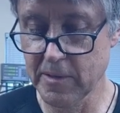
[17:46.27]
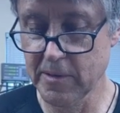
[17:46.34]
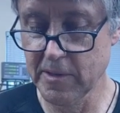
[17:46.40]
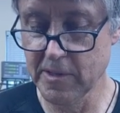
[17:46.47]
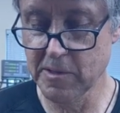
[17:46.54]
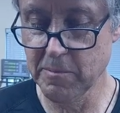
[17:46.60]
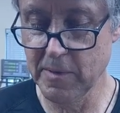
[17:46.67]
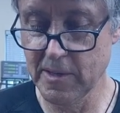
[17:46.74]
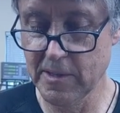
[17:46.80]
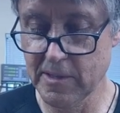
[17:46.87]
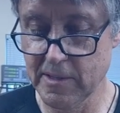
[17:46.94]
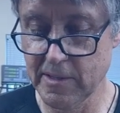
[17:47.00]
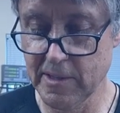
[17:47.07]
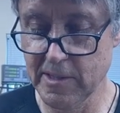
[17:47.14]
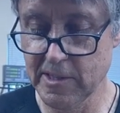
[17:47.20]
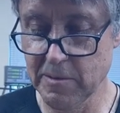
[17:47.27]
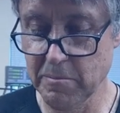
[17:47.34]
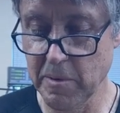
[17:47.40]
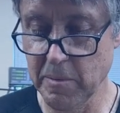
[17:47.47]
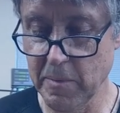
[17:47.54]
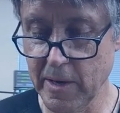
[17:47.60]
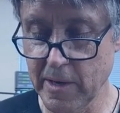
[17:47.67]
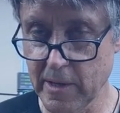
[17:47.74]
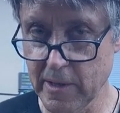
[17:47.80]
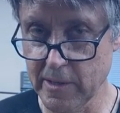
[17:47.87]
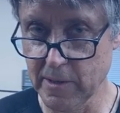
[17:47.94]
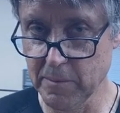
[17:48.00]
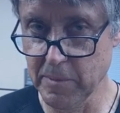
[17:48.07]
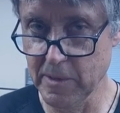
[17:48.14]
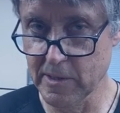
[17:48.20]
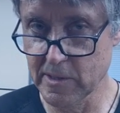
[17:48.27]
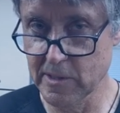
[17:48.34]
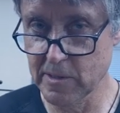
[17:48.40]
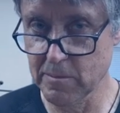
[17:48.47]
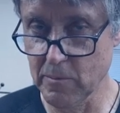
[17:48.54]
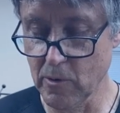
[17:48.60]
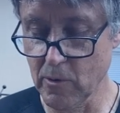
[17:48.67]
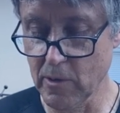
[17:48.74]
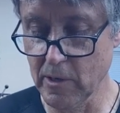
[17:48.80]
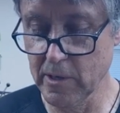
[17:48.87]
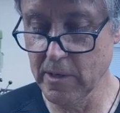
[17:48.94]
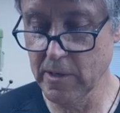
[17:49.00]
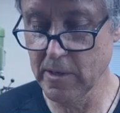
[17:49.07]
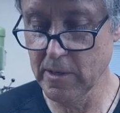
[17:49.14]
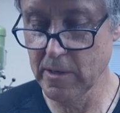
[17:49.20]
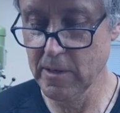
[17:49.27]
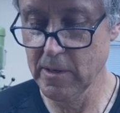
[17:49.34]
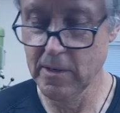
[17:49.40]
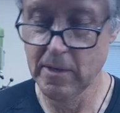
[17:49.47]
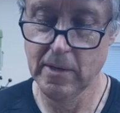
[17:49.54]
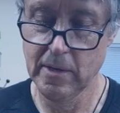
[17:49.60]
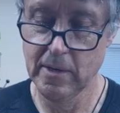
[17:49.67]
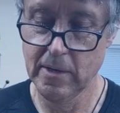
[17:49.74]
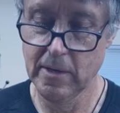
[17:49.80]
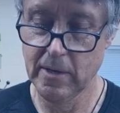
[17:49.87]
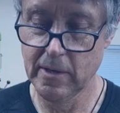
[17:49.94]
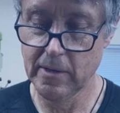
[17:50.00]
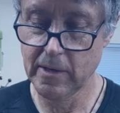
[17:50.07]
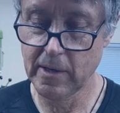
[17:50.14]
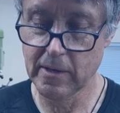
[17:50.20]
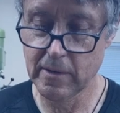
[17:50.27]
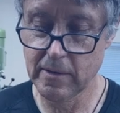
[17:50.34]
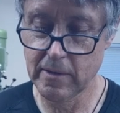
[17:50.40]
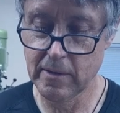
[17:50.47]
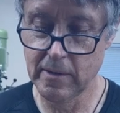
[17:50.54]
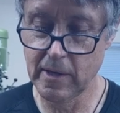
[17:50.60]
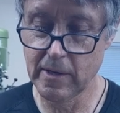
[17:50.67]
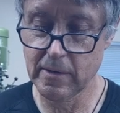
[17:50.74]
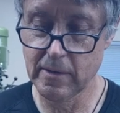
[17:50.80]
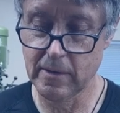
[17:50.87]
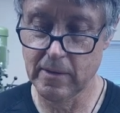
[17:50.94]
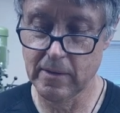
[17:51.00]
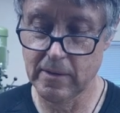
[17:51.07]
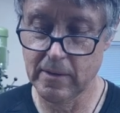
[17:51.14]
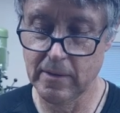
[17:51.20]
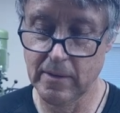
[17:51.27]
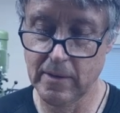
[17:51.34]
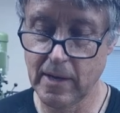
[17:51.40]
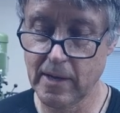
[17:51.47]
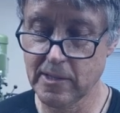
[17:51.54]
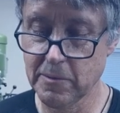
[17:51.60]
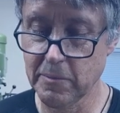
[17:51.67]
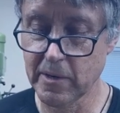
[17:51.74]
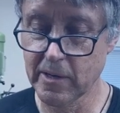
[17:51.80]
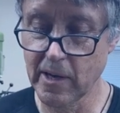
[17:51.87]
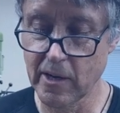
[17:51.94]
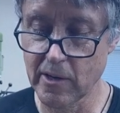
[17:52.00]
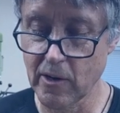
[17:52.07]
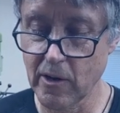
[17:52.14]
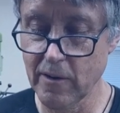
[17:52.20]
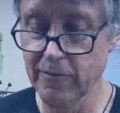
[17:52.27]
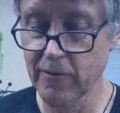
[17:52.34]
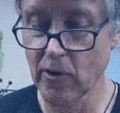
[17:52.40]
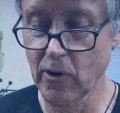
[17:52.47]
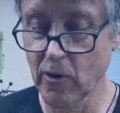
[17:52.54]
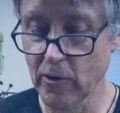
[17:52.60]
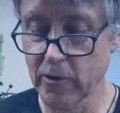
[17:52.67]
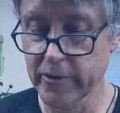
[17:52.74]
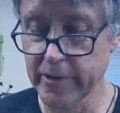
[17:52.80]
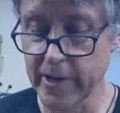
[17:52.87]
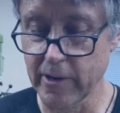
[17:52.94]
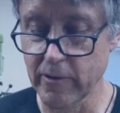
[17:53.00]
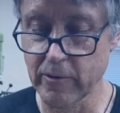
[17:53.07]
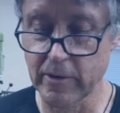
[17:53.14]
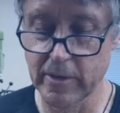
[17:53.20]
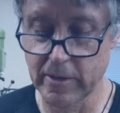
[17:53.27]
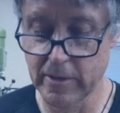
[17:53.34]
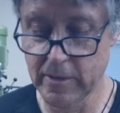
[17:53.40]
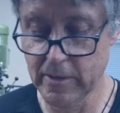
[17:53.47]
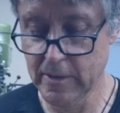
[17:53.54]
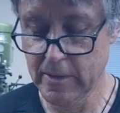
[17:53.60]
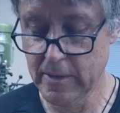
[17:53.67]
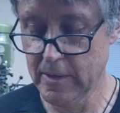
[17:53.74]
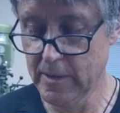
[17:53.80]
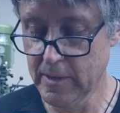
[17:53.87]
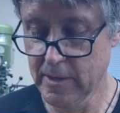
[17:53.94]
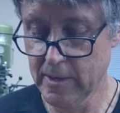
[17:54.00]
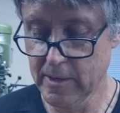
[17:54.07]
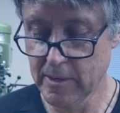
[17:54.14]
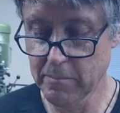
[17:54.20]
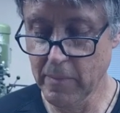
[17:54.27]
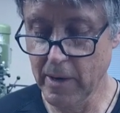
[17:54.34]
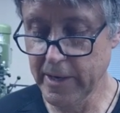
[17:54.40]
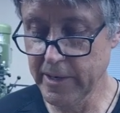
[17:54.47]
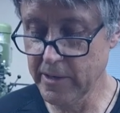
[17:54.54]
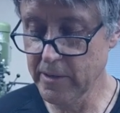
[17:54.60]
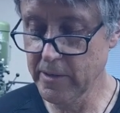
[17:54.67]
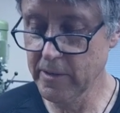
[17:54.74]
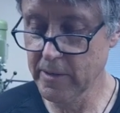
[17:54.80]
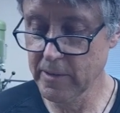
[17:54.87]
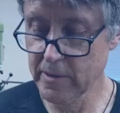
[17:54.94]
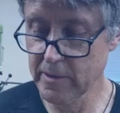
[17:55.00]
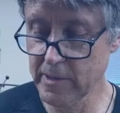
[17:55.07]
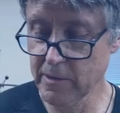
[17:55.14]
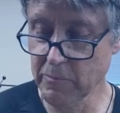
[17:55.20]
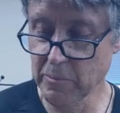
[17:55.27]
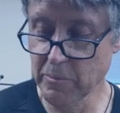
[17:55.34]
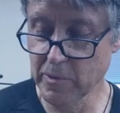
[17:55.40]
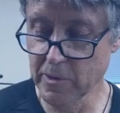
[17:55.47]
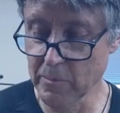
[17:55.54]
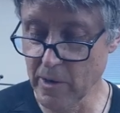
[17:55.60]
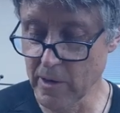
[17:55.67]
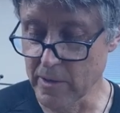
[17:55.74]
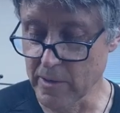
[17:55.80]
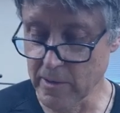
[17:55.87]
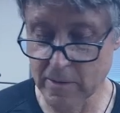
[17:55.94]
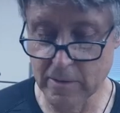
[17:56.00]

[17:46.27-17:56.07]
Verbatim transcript: This needs to be made a little bit smaller, and then it has to be cut off, hollowed out, mitered, and then we put them on.